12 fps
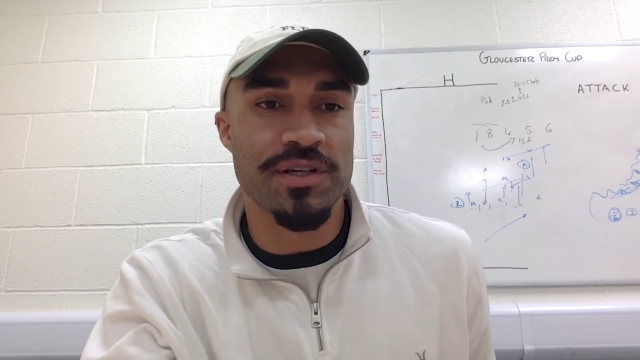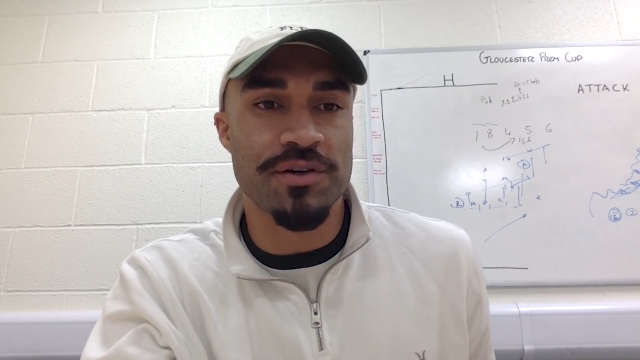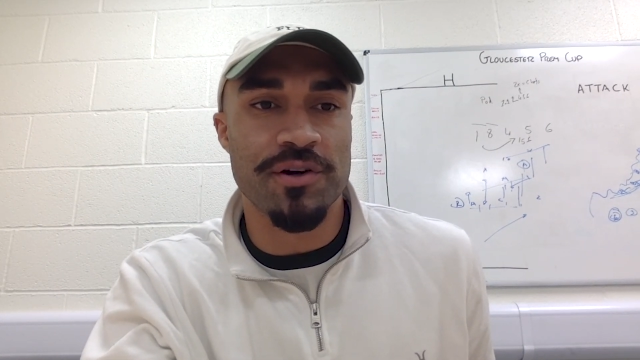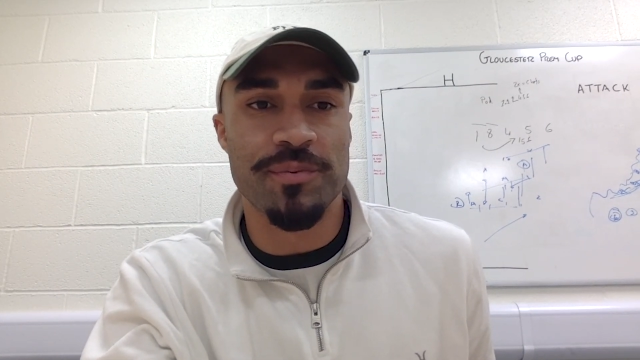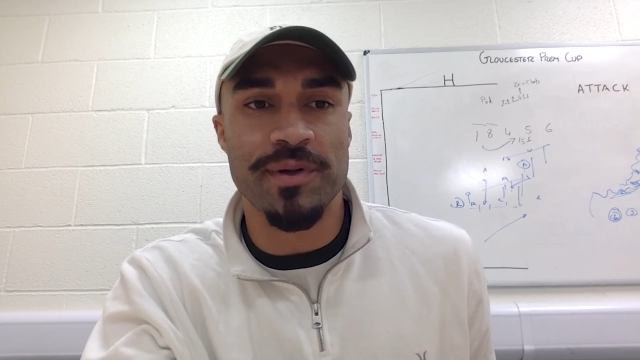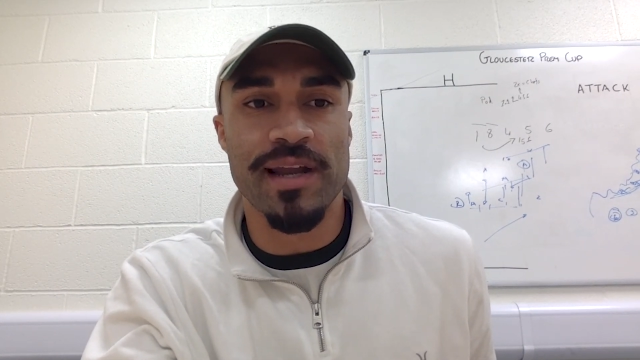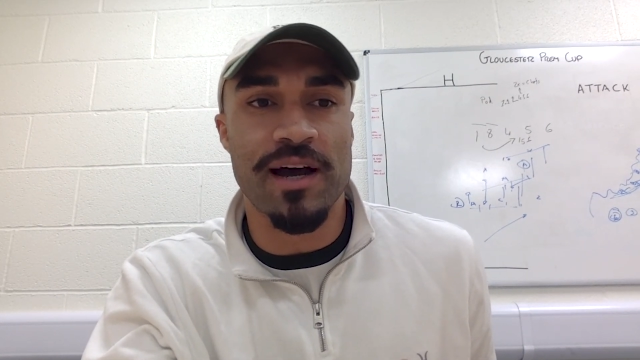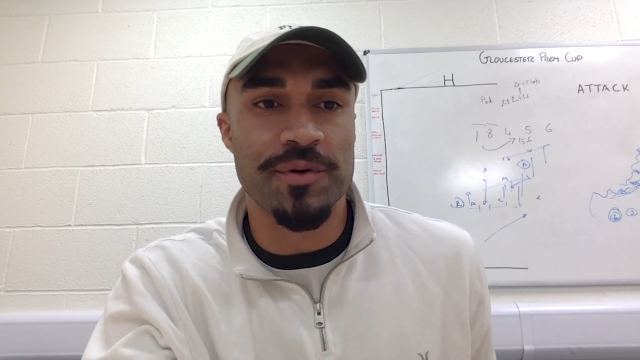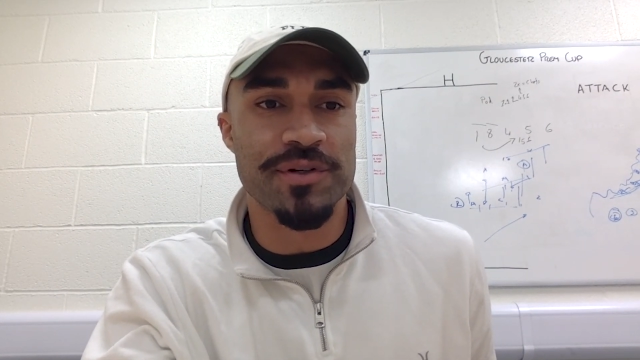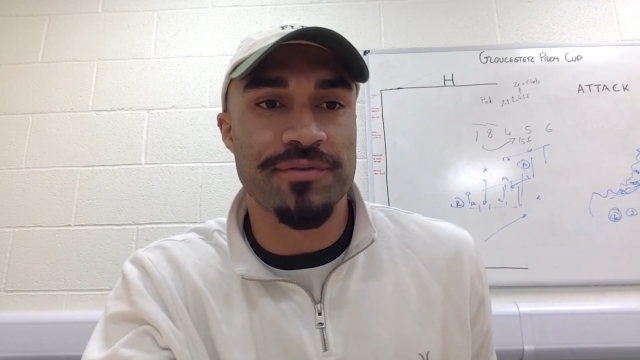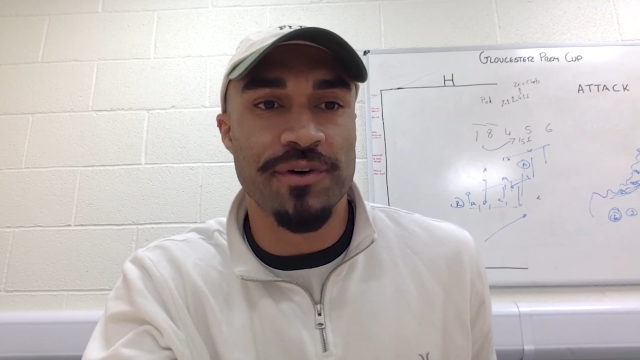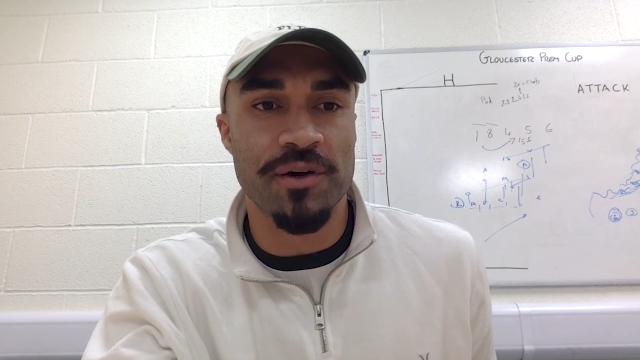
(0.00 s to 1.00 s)
to Europe and
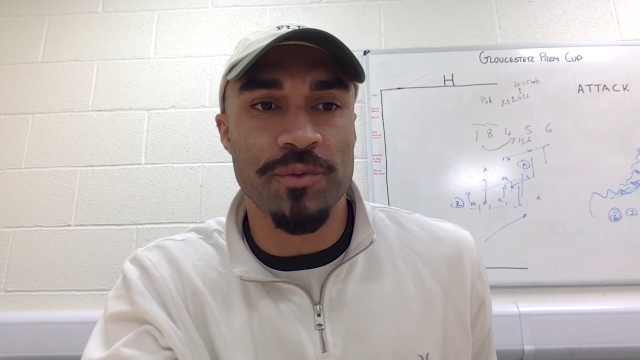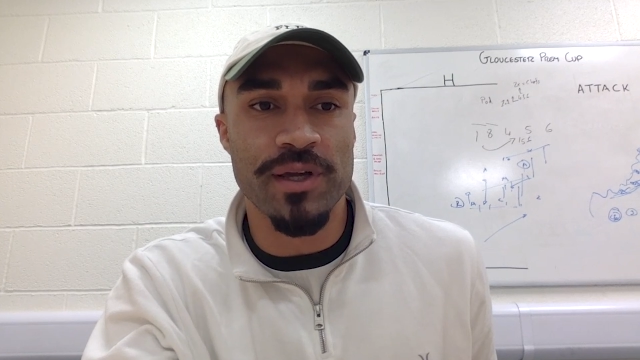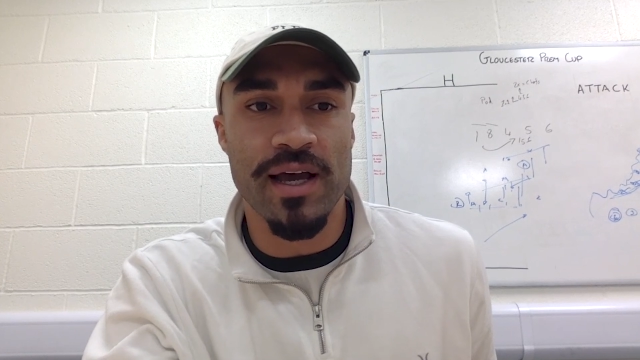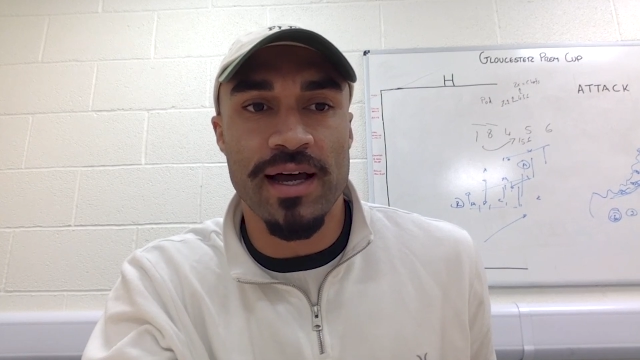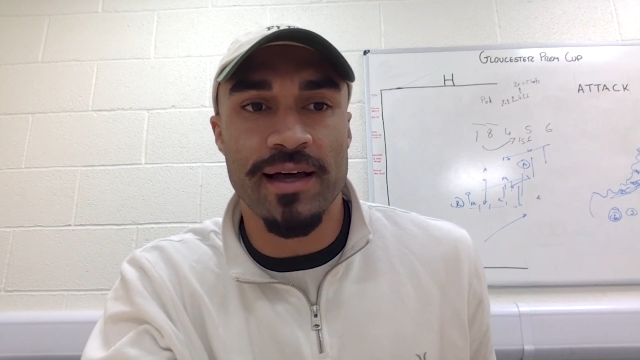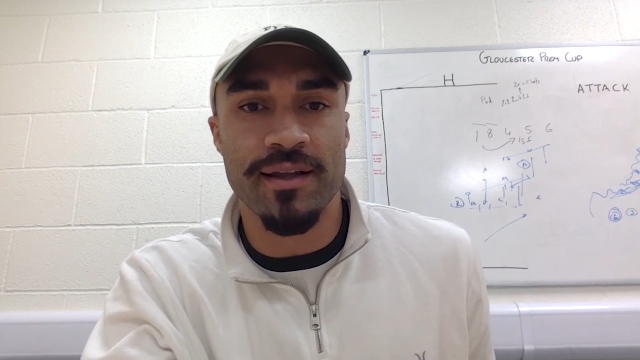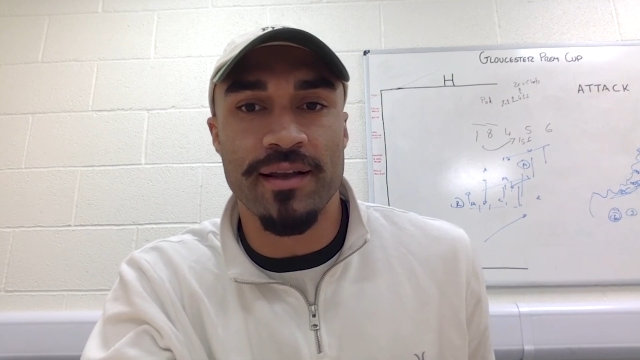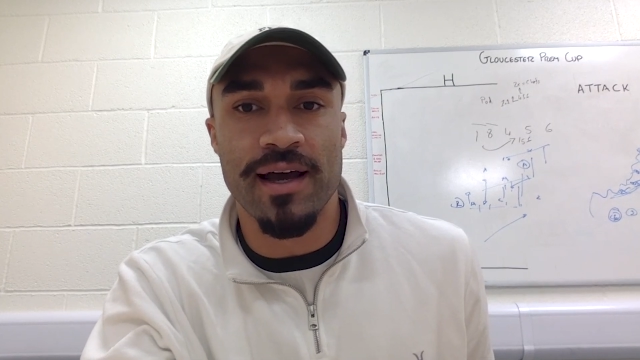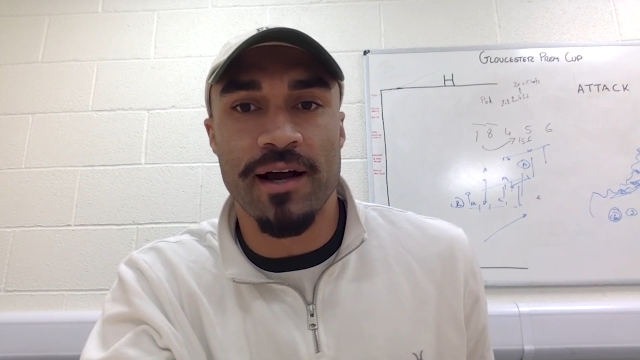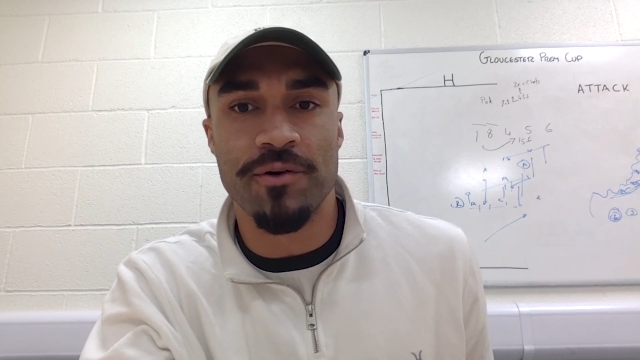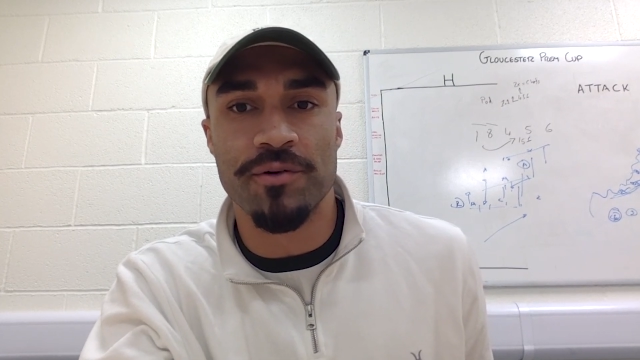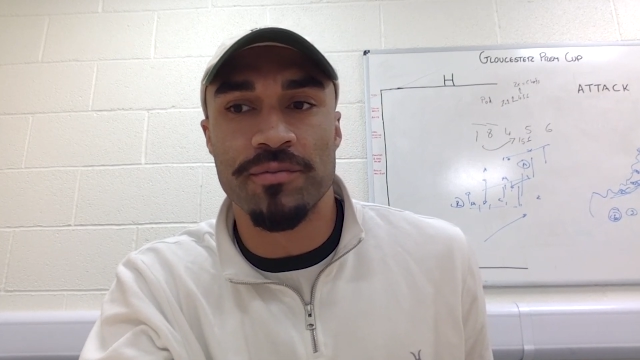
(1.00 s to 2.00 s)
how much fun we had
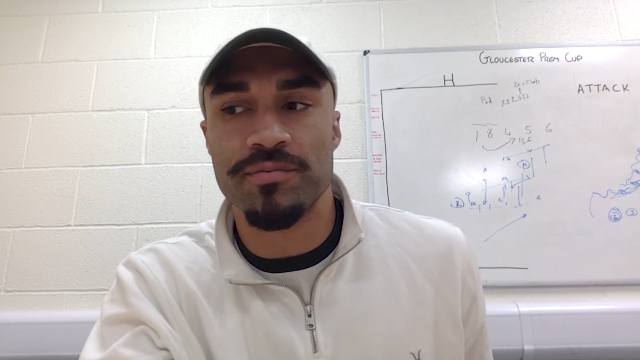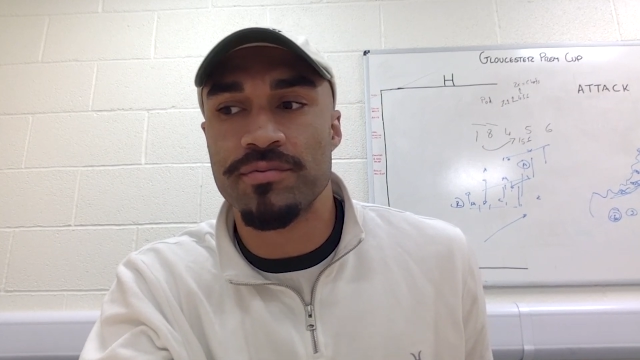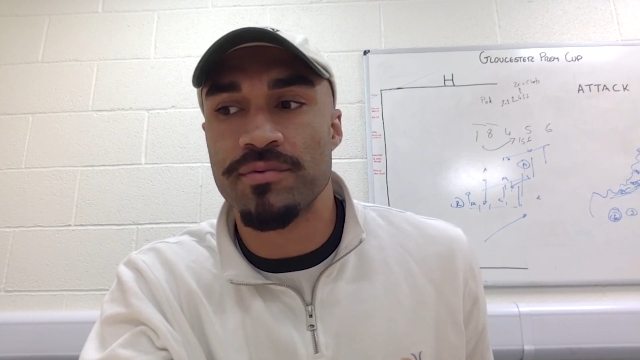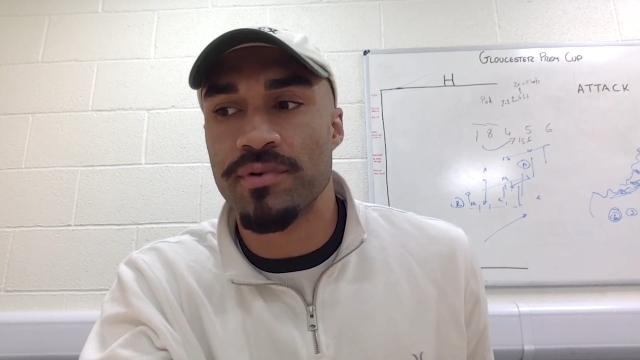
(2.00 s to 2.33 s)
and how